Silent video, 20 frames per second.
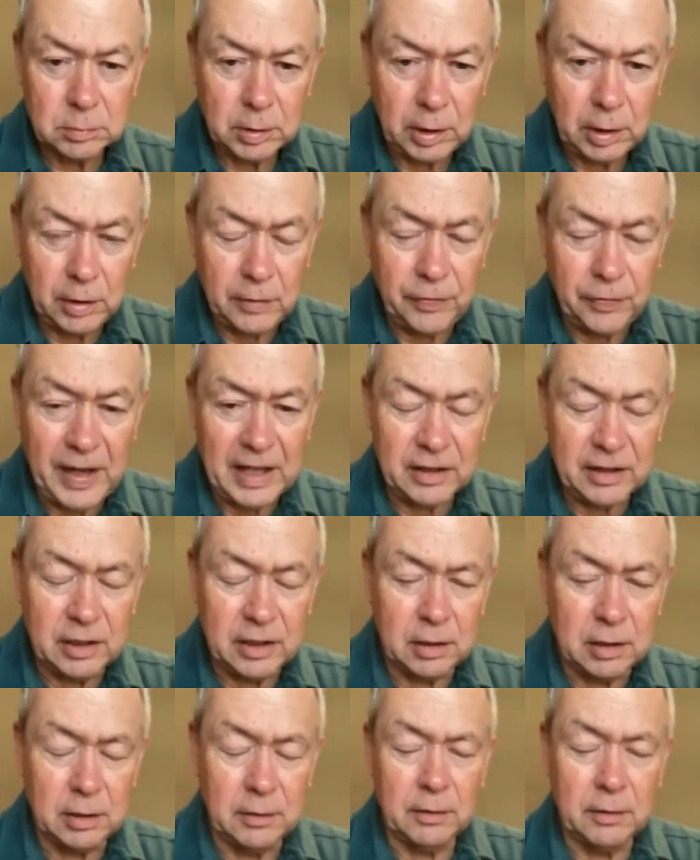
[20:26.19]
And that
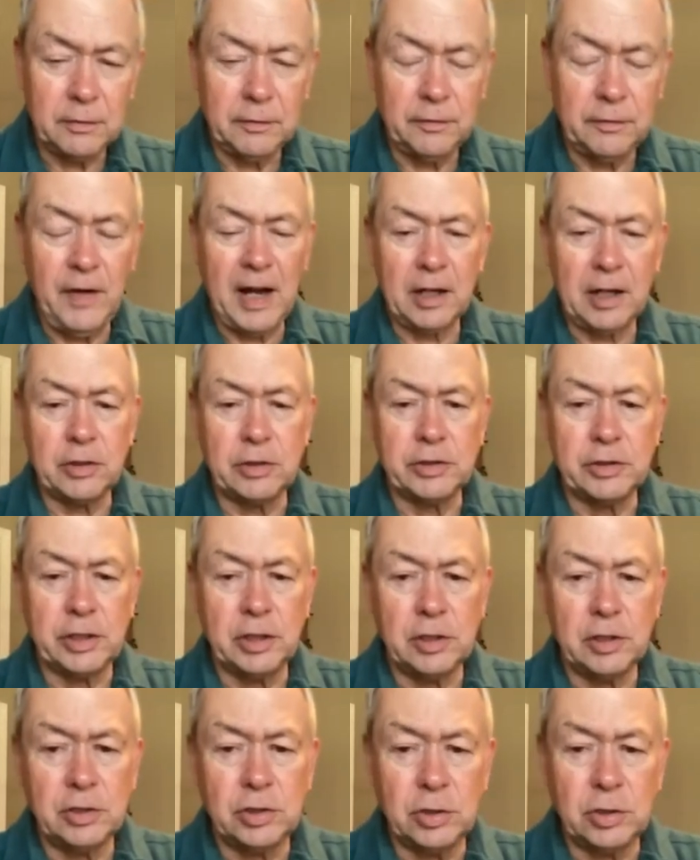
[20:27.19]
then factors
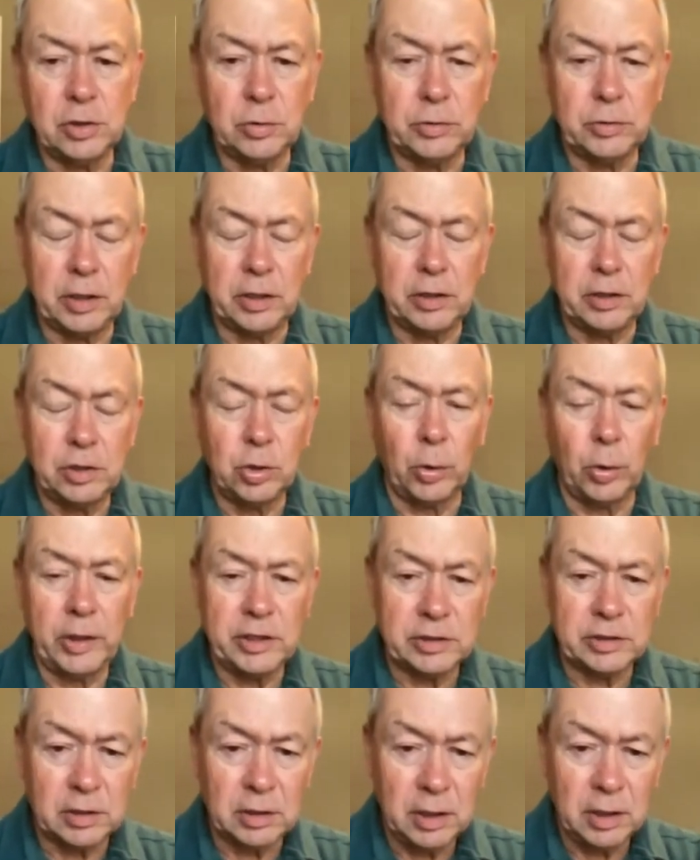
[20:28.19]
into the
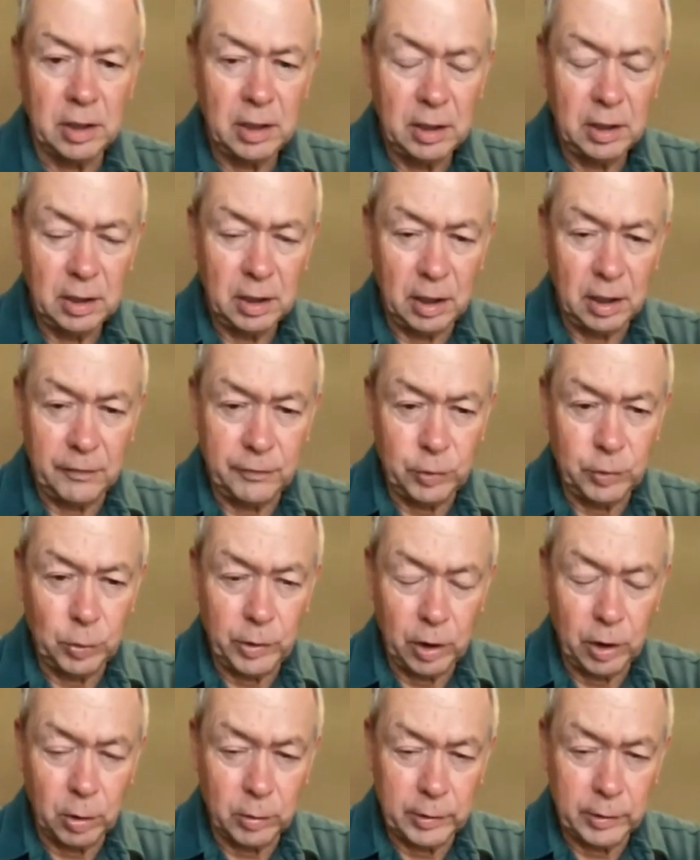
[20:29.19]
choice of do we
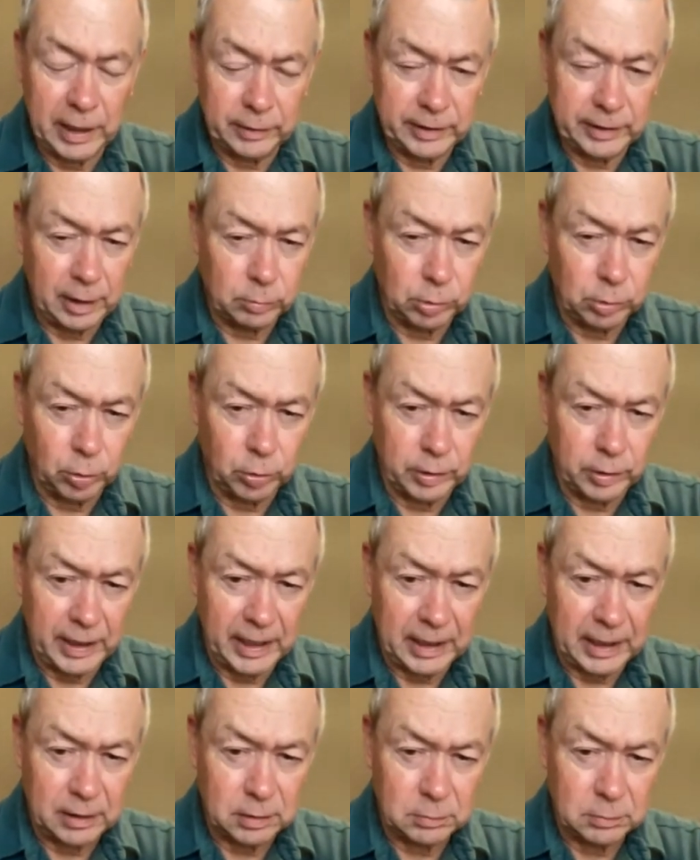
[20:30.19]
go down that road or
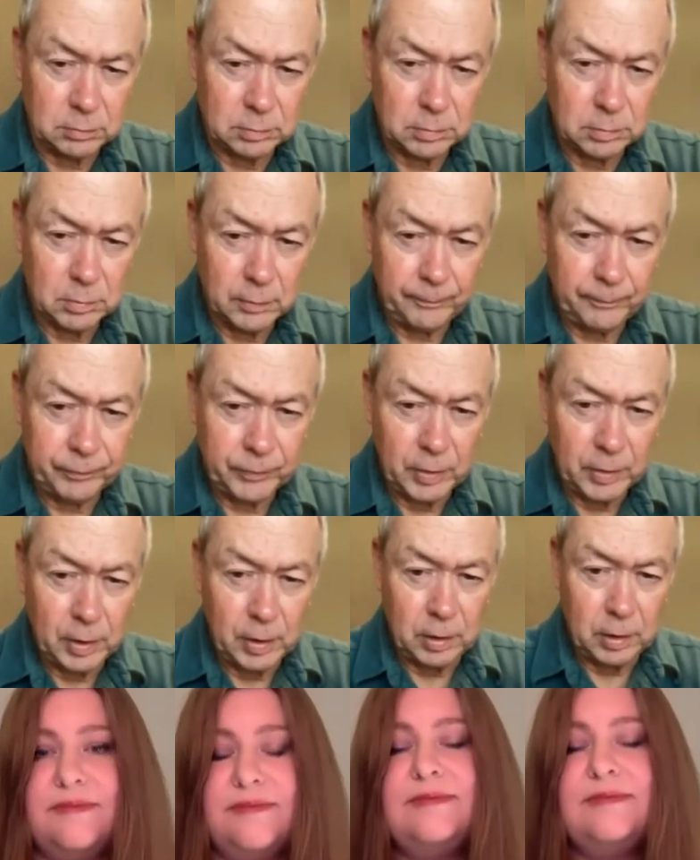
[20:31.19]
not.
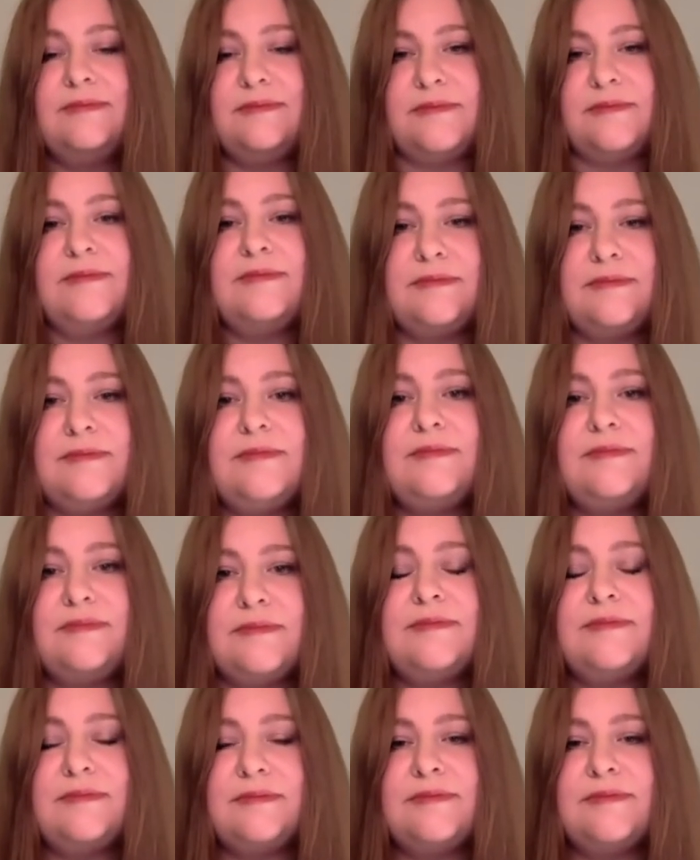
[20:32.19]
If you could face the
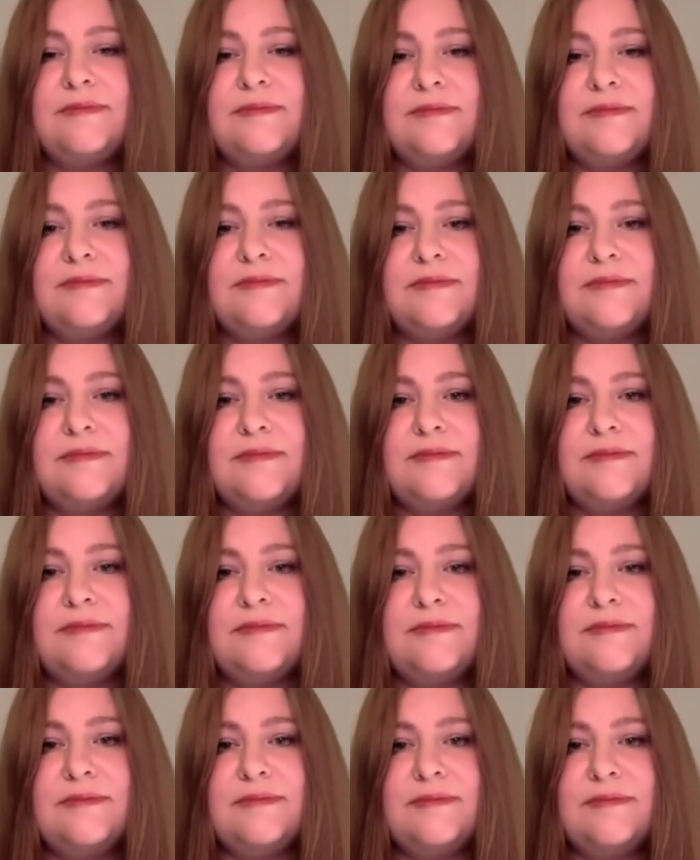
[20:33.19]
worst case scenario,
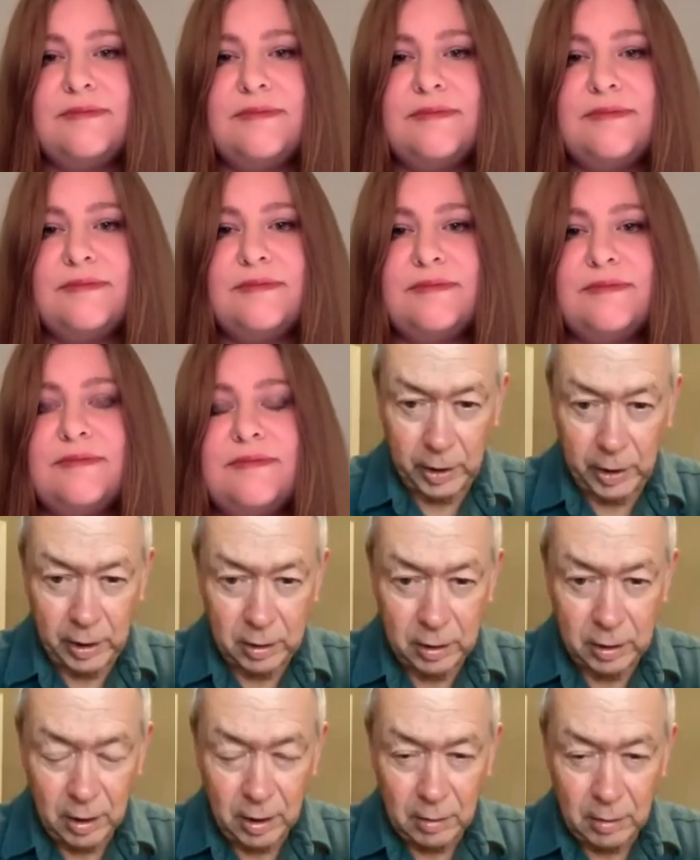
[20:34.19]
then you obviously go that
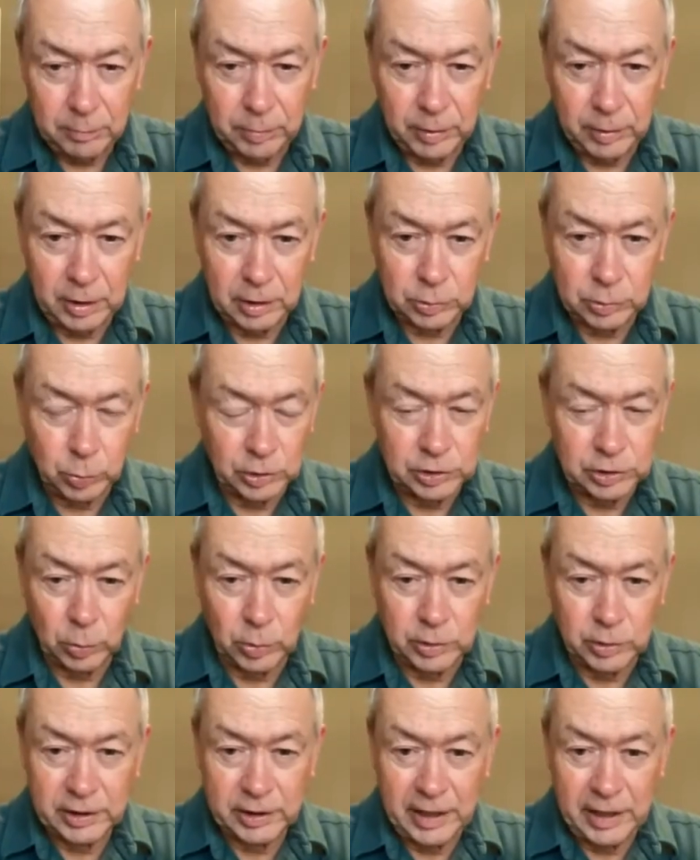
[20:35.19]
way, because what's the
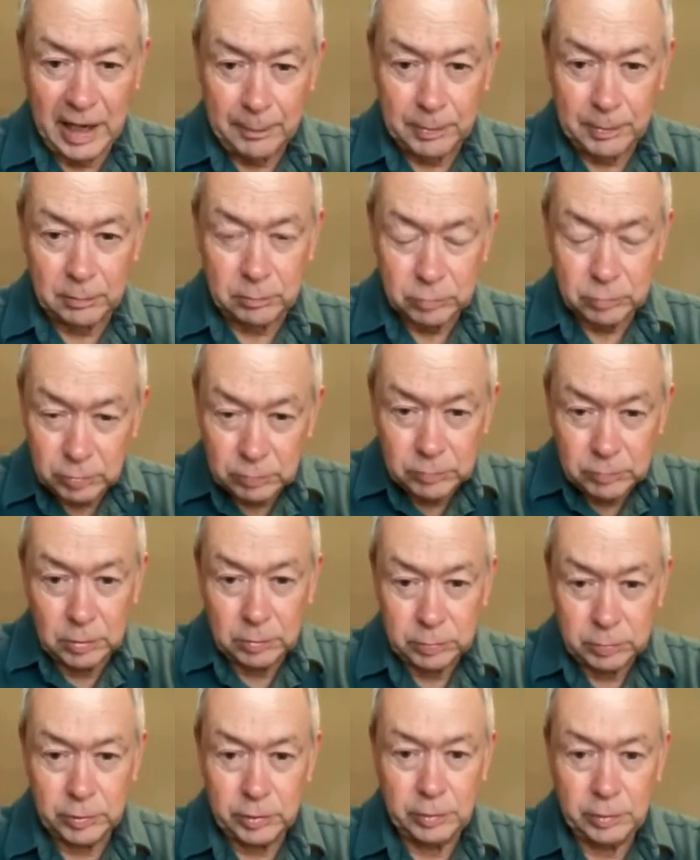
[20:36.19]
worst that can happen?
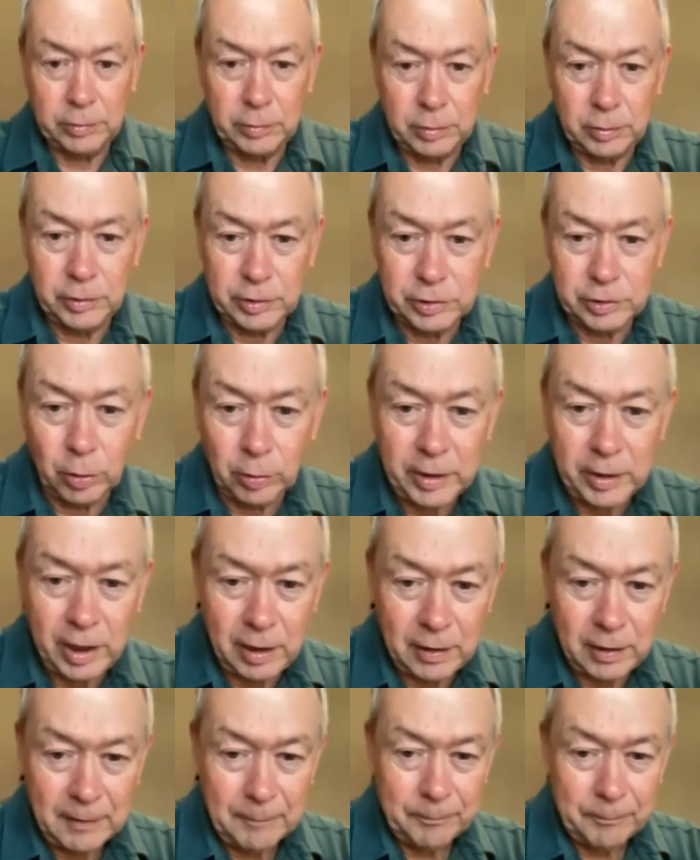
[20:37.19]
Well, you're still okay.